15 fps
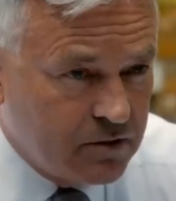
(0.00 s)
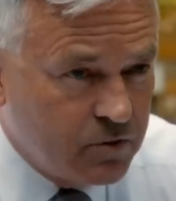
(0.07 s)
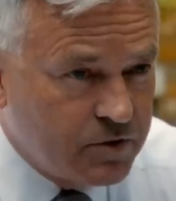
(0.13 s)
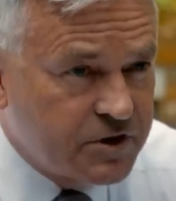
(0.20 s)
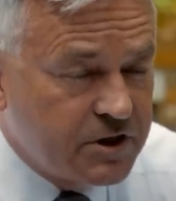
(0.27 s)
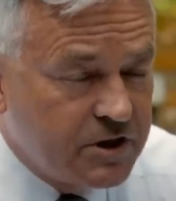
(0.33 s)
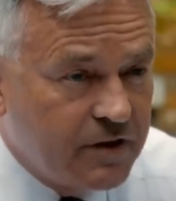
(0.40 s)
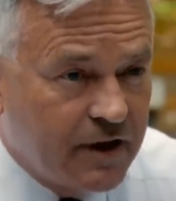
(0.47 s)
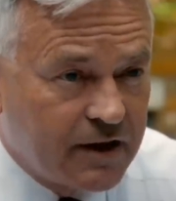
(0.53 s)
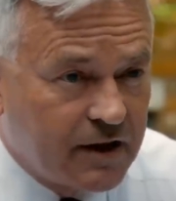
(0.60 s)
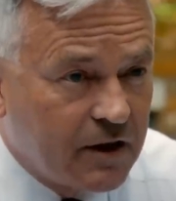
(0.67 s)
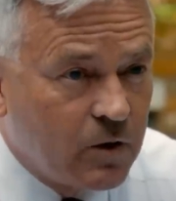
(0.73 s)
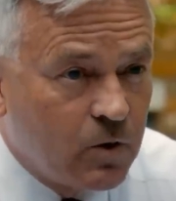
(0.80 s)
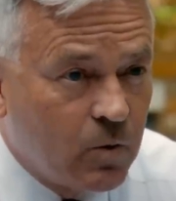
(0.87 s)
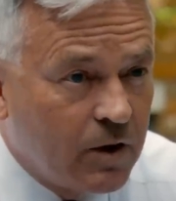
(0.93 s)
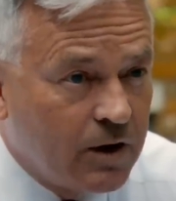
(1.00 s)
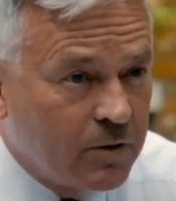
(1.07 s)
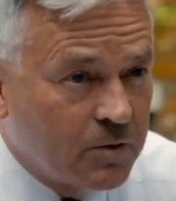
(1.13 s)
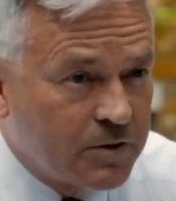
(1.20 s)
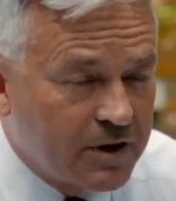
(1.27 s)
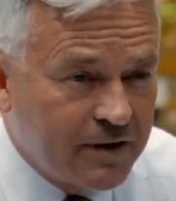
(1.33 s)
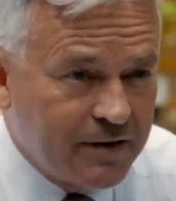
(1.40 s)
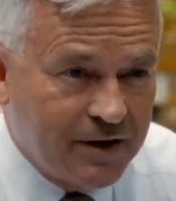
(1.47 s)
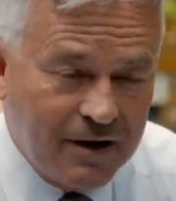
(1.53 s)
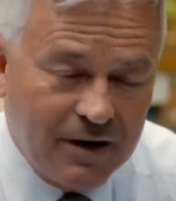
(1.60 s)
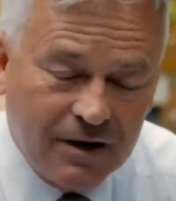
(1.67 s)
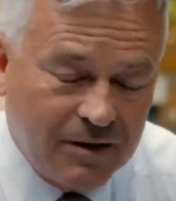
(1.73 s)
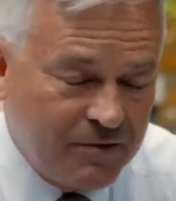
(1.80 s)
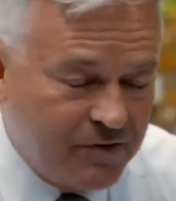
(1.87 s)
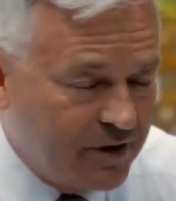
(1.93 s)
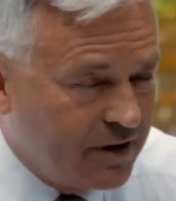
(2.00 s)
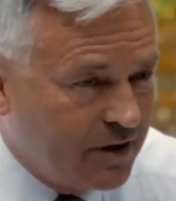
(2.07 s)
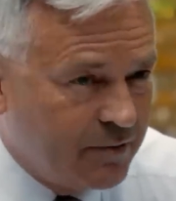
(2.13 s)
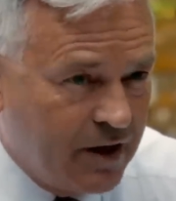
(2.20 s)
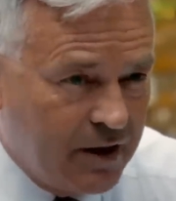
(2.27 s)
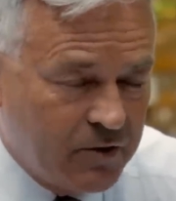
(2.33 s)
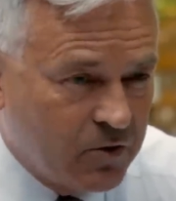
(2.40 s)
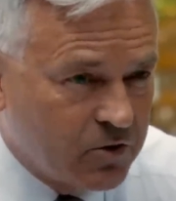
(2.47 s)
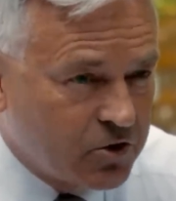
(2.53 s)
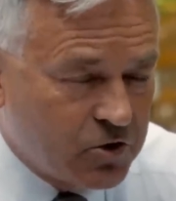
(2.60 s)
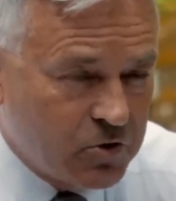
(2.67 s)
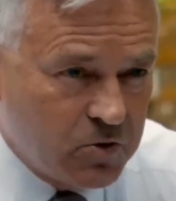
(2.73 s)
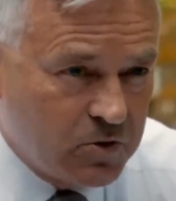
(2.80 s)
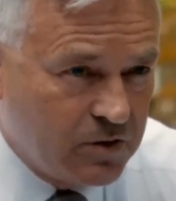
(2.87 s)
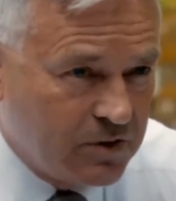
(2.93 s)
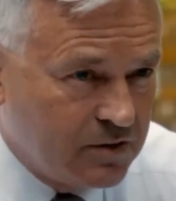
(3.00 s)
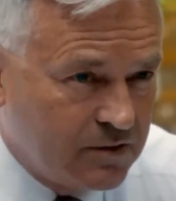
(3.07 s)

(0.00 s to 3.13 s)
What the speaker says: would see that go away altogether, I'm afraid I'm now not sure.